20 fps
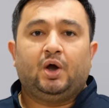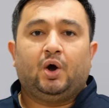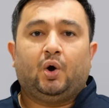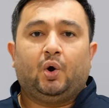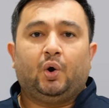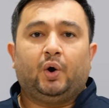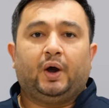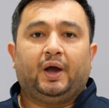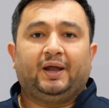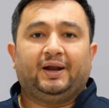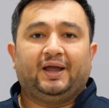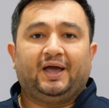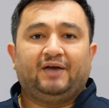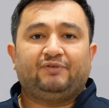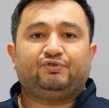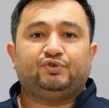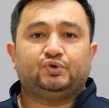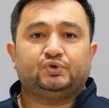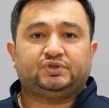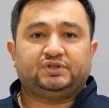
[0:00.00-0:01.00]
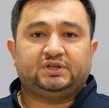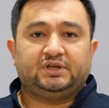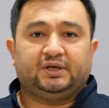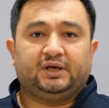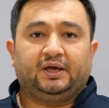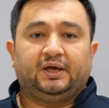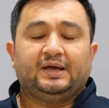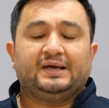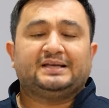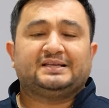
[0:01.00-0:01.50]
or an
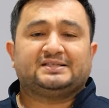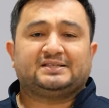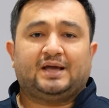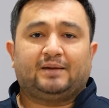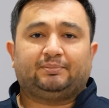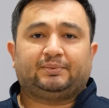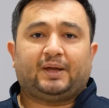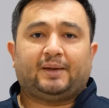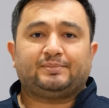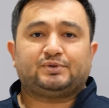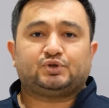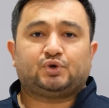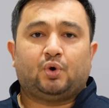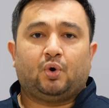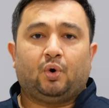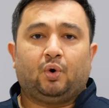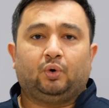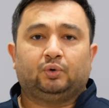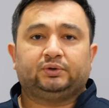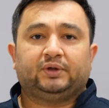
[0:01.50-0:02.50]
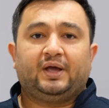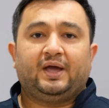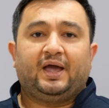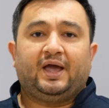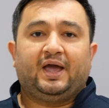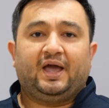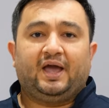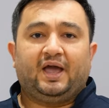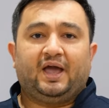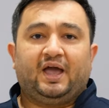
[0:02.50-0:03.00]
FUT, sometimes called
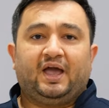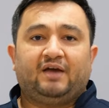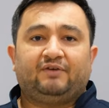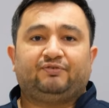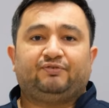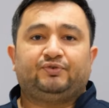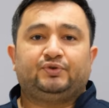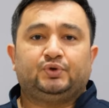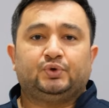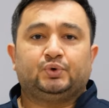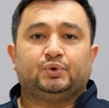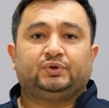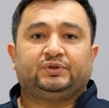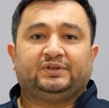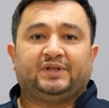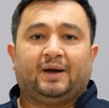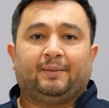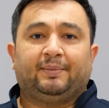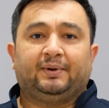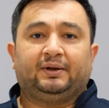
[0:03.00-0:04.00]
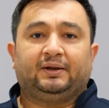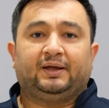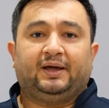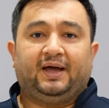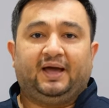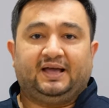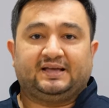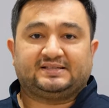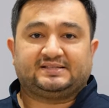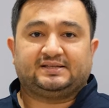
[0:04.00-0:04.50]

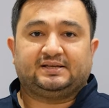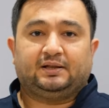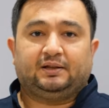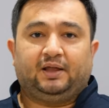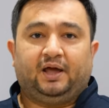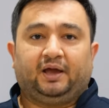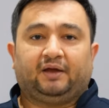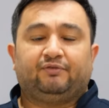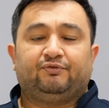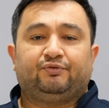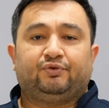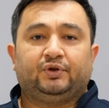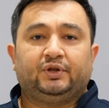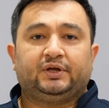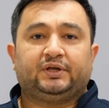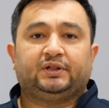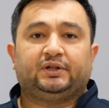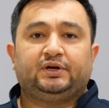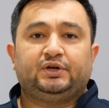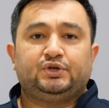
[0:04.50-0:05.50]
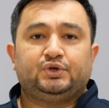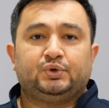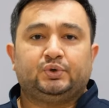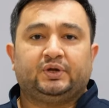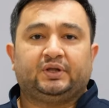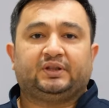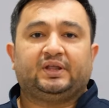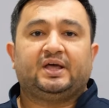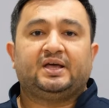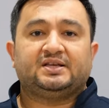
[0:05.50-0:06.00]
FUSS, like follicular
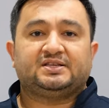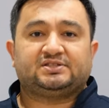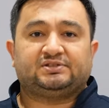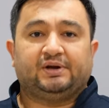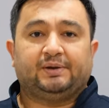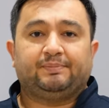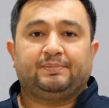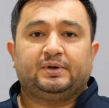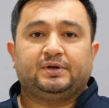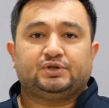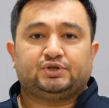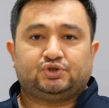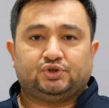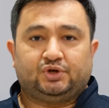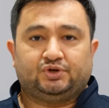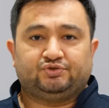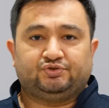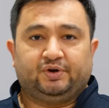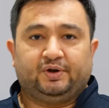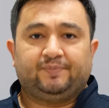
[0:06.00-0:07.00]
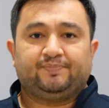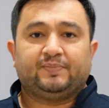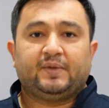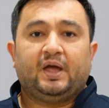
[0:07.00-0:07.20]
unit strip surgery.